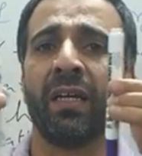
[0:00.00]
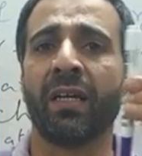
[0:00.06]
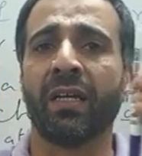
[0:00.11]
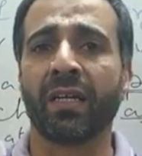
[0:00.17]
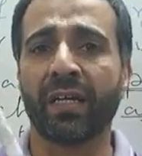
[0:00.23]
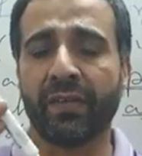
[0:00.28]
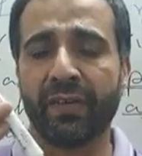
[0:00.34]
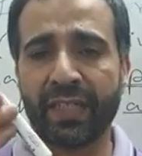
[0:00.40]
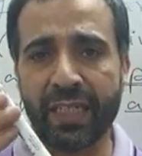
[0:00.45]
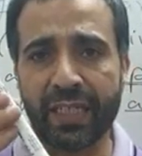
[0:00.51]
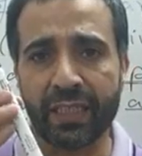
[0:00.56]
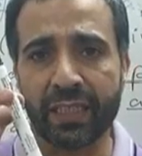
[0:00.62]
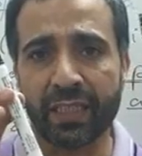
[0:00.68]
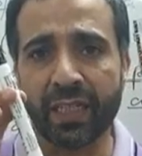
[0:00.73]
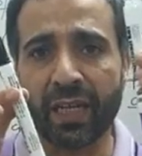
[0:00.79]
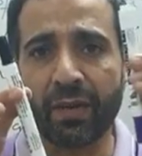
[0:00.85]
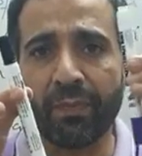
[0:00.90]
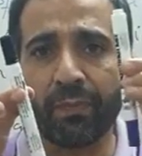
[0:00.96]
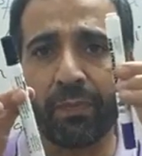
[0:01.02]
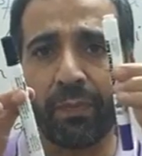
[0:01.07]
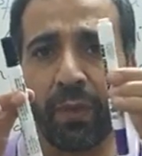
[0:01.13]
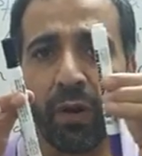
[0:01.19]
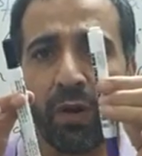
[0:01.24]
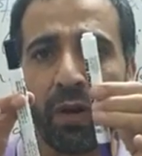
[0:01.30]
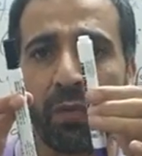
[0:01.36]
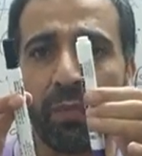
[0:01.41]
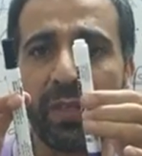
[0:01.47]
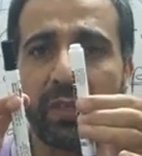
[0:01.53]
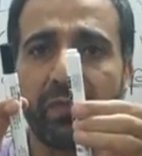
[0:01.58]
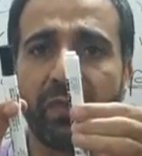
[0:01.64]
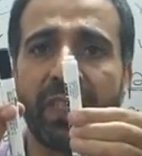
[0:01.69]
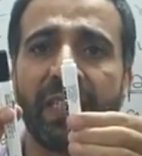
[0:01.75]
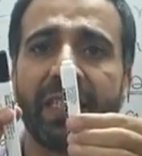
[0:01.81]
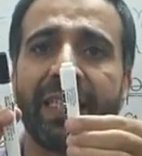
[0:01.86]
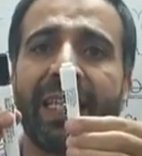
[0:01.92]
gravitational pull
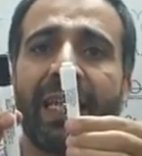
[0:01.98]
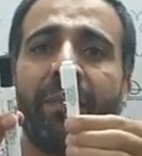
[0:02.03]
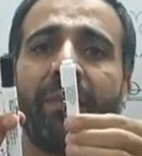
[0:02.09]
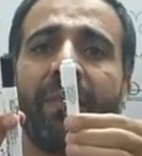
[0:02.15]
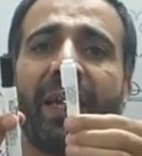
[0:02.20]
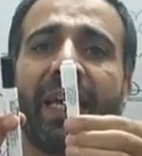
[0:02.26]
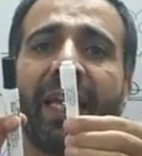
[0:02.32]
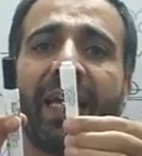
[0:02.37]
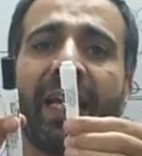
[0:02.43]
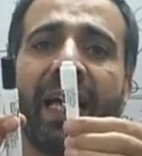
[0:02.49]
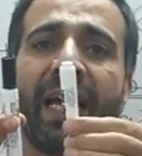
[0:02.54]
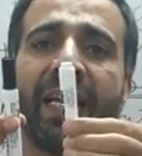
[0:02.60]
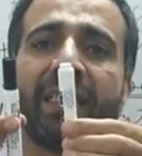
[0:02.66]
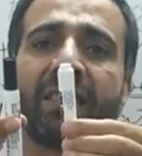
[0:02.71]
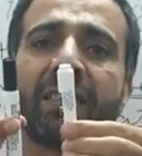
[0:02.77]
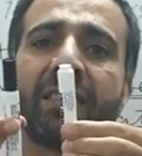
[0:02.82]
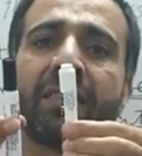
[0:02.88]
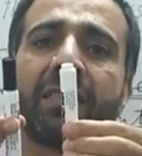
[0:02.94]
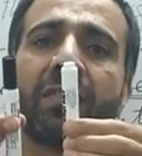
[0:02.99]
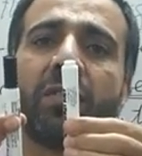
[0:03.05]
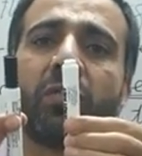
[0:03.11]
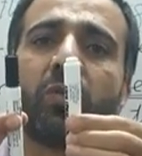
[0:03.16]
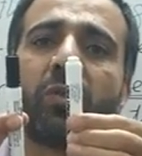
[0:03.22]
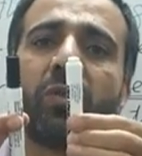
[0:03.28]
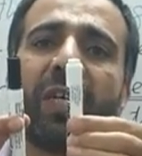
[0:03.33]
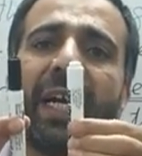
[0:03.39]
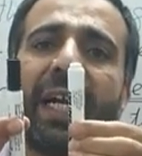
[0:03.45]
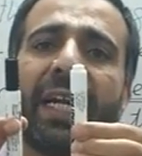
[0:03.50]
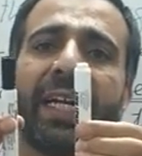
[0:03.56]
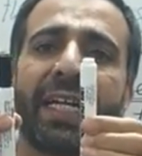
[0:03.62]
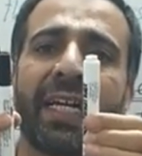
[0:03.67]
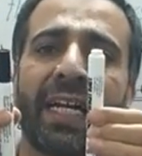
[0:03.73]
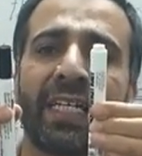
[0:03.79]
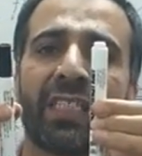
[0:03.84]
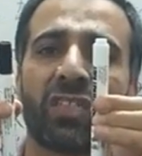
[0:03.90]
between them arises due to the
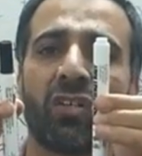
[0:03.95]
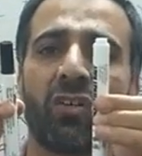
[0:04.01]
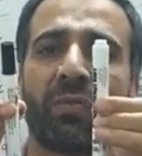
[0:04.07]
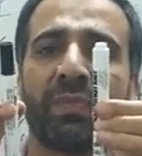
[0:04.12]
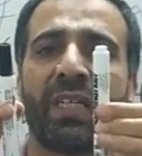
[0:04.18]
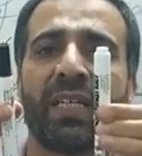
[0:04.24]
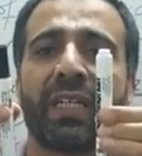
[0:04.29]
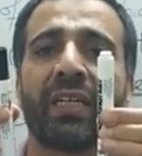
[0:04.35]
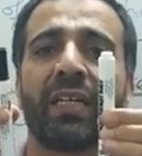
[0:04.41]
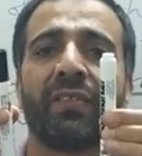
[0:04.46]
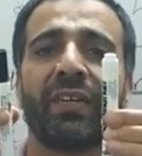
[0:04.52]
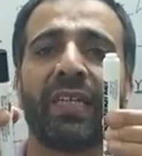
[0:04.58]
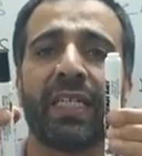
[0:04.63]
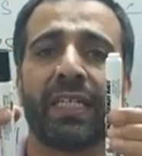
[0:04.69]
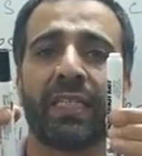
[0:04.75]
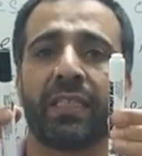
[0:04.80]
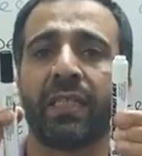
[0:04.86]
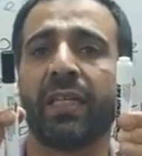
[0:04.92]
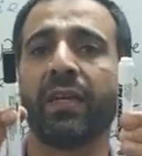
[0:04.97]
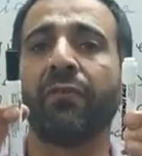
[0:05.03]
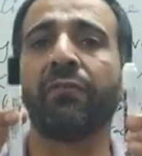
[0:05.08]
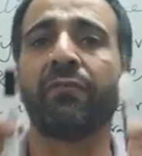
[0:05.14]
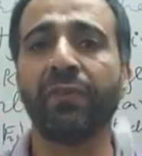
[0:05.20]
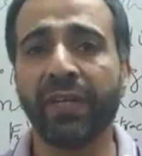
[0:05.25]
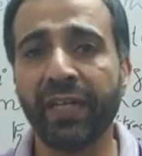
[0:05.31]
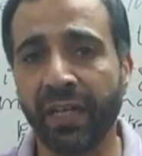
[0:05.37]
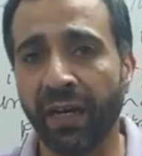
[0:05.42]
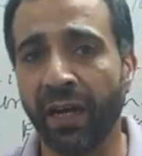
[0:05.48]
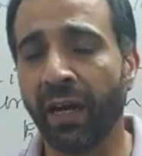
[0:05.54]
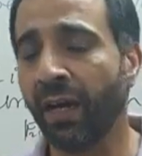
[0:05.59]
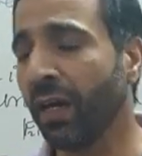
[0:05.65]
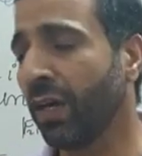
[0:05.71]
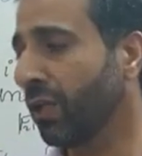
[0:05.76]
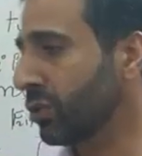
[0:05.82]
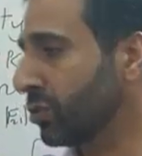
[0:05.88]
interaction of their gravitational field.
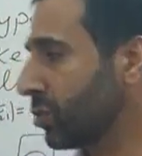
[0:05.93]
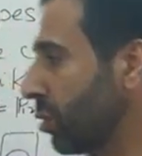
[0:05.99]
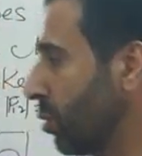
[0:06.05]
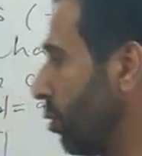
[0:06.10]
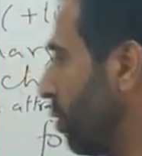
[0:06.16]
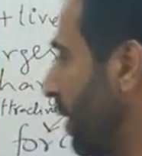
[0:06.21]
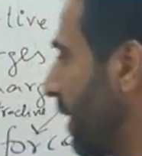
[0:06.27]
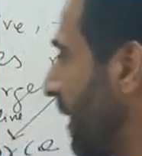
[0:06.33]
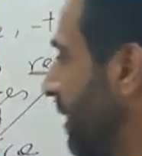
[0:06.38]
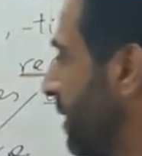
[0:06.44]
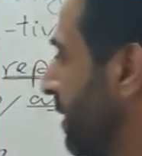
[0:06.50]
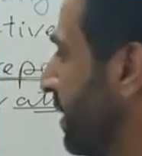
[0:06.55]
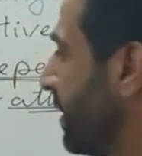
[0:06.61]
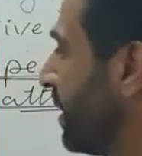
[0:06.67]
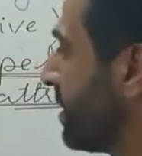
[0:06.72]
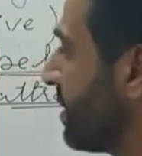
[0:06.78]
So in the